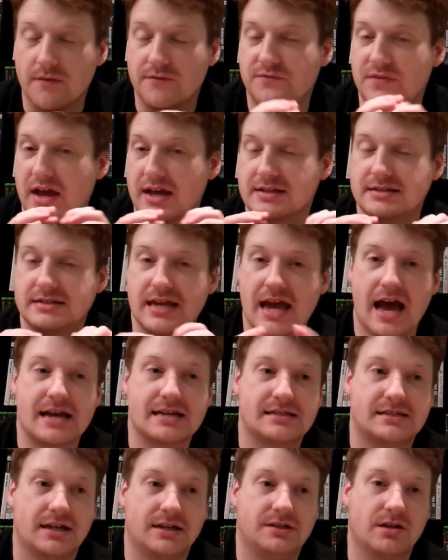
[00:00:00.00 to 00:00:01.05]
A
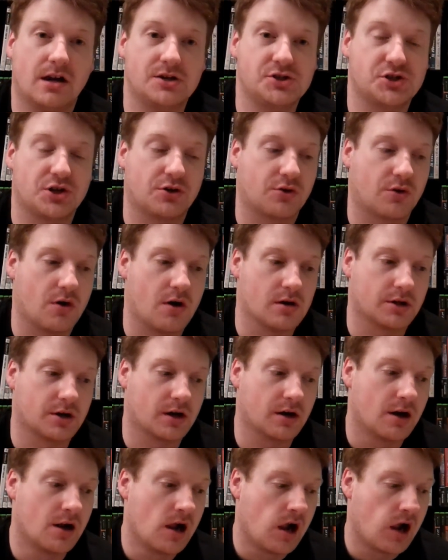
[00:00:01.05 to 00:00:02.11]
fantastic dungeon crawler.